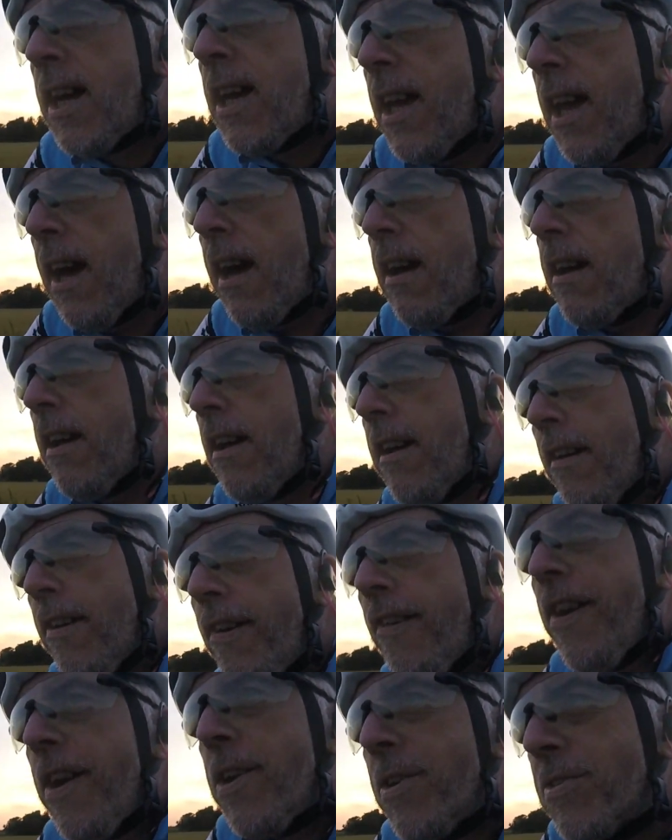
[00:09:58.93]
yeah,
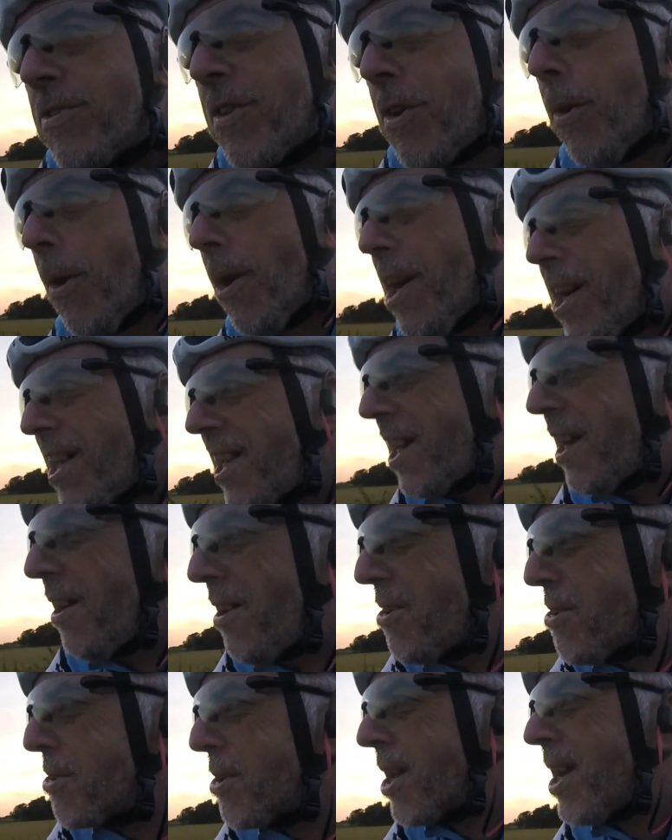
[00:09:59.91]
it was quite
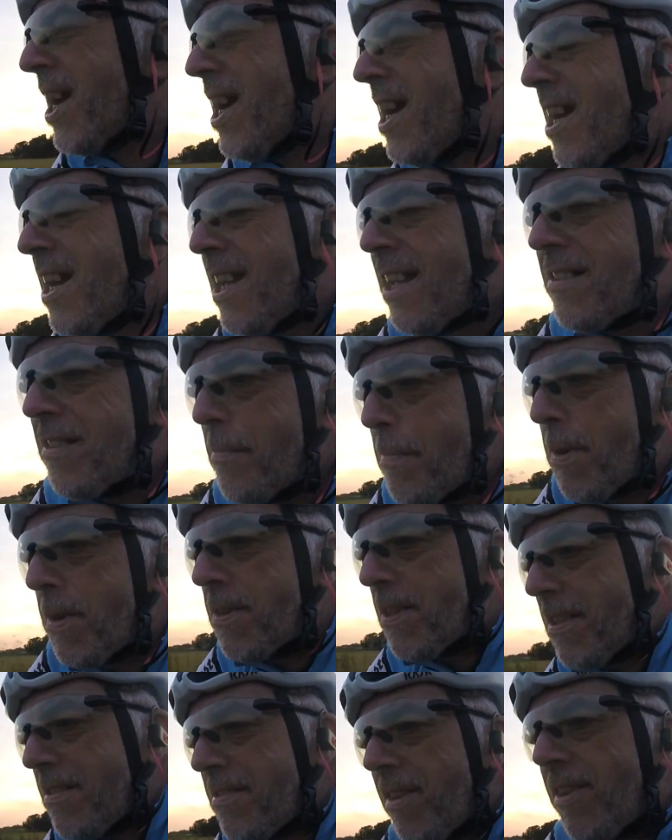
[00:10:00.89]
cold to
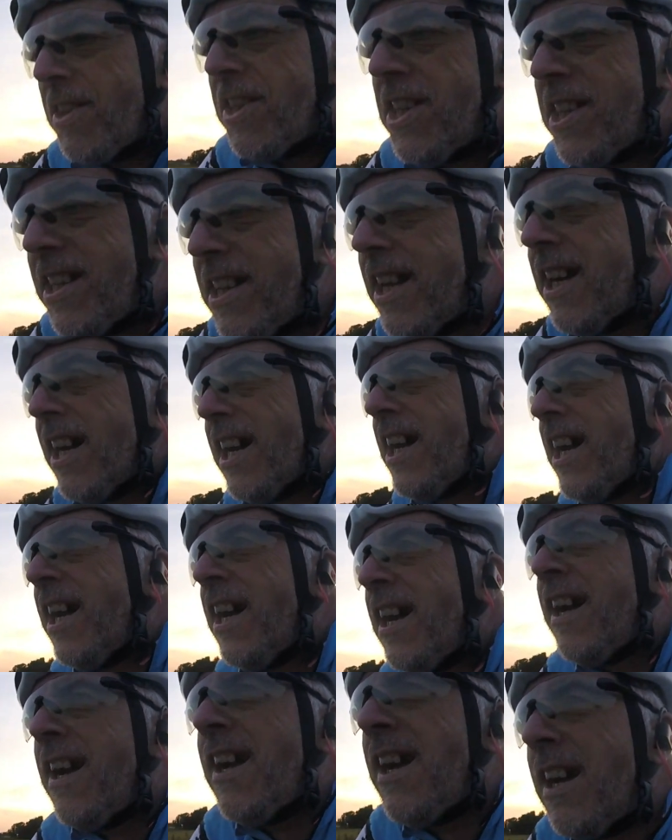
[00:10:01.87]
put this on, and
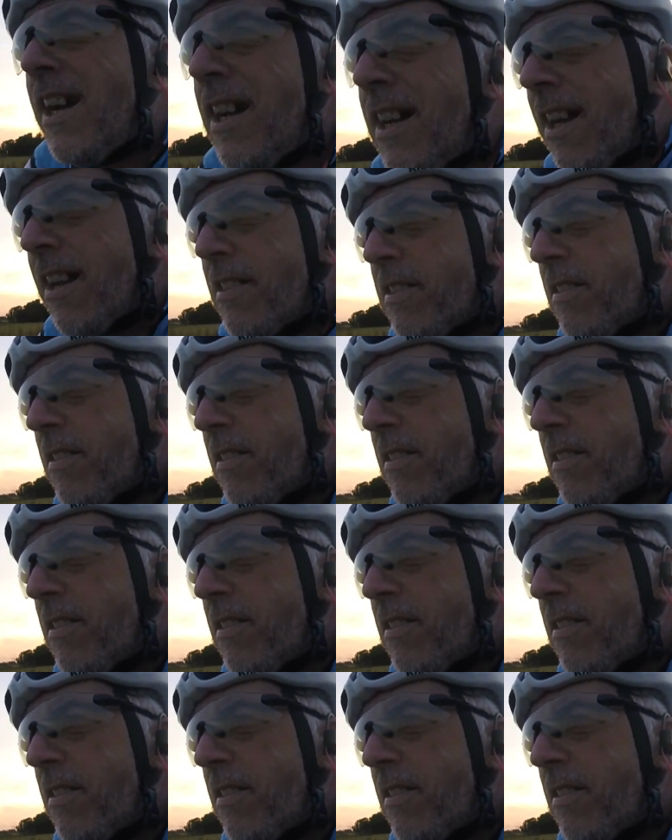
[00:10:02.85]
that